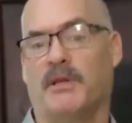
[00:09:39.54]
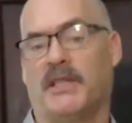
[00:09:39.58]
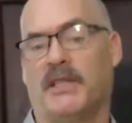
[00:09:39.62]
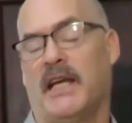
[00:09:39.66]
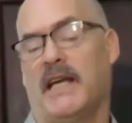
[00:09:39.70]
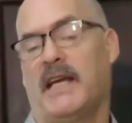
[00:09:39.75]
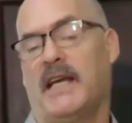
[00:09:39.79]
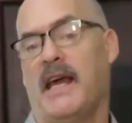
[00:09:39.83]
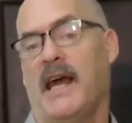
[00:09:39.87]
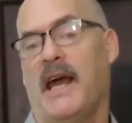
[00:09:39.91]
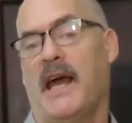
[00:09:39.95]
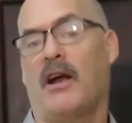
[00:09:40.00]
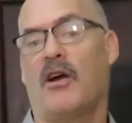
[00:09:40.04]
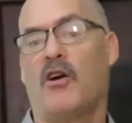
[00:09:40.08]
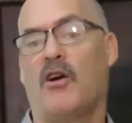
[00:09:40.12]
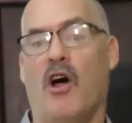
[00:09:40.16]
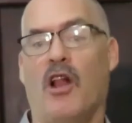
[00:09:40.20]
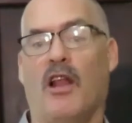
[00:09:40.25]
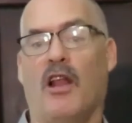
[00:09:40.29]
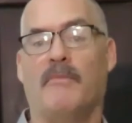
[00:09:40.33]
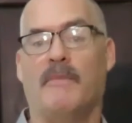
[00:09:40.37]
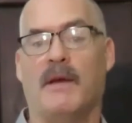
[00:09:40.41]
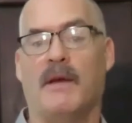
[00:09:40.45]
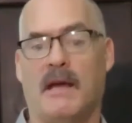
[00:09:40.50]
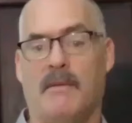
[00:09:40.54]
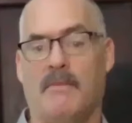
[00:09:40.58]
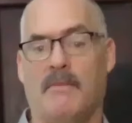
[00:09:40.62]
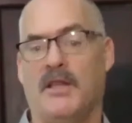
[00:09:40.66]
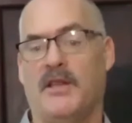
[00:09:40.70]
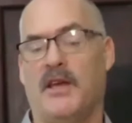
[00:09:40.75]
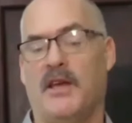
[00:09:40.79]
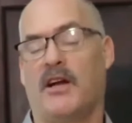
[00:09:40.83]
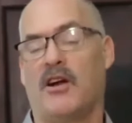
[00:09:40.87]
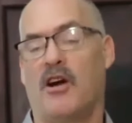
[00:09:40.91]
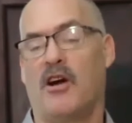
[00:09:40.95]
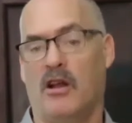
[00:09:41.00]
but they can't call them
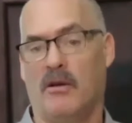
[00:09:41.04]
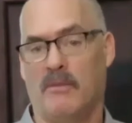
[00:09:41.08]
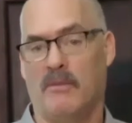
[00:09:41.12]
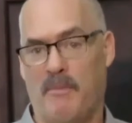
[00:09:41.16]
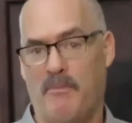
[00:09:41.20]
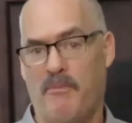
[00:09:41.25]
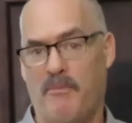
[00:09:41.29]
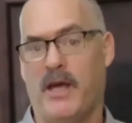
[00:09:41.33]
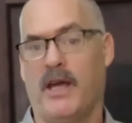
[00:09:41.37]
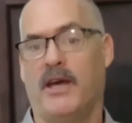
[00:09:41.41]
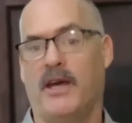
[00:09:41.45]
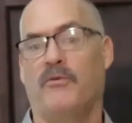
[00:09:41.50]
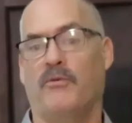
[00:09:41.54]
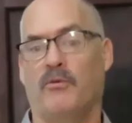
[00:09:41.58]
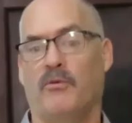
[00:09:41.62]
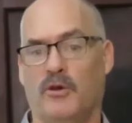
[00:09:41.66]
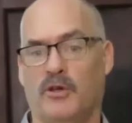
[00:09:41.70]
Hemi, they call them a pent